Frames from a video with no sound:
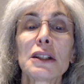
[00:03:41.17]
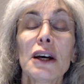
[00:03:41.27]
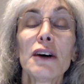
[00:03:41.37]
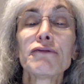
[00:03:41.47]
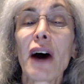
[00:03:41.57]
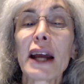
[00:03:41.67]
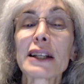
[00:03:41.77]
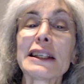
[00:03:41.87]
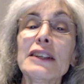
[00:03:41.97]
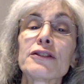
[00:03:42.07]

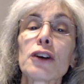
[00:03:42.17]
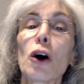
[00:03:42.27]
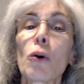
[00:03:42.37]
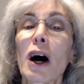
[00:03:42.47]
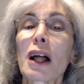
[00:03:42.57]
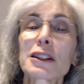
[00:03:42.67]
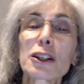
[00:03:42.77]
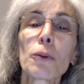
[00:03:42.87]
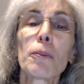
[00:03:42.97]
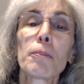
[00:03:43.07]
Finally, sew a
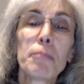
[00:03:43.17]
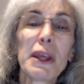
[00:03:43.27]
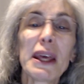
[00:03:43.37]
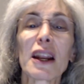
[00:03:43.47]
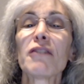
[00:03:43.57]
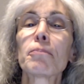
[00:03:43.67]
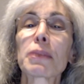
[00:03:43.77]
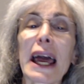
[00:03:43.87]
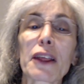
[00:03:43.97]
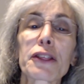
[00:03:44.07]
little bit of
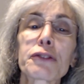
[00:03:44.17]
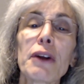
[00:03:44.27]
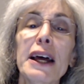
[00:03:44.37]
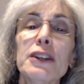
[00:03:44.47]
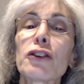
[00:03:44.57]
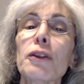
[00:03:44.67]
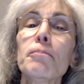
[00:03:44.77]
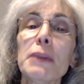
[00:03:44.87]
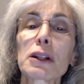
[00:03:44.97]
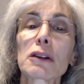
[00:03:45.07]
black thread to the
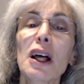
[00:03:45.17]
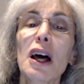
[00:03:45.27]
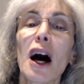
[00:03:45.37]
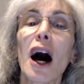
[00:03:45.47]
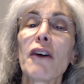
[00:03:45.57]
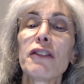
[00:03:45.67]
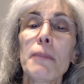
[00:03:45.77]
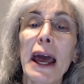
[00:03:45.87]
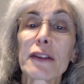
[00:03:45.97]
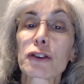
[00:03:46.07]
middle of the
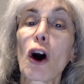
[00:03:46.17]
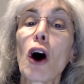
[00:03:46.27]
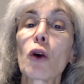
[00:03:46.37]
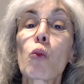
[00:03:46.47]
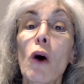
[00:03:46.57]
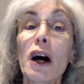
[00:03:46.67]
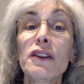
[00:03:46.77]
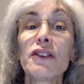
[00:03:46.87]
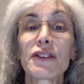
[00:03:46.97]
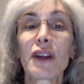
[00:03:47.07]
mask on
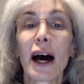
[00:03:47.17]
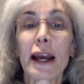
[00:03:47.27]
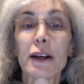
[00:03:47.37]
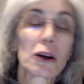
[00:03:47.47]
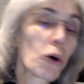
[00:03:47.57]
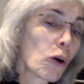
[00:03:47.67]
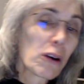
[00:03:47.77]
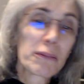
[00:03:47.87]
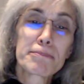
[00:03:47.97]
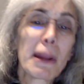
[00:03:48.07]
one side,
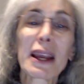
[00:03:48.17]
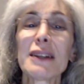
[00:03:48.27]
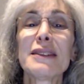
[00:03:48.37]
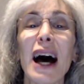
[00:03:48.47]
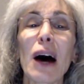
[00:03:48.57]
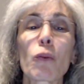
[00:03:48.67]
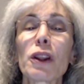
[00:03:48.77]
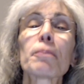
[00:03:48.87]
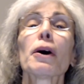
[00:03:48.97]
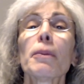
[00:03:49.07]
or make a dot with
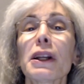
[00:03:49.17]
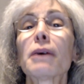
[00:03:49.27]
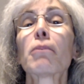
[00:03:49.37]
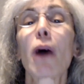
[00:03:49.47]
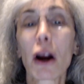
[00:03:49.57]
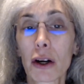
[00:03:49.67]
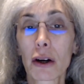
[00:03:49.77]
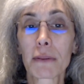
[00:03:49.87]
a permanent marker.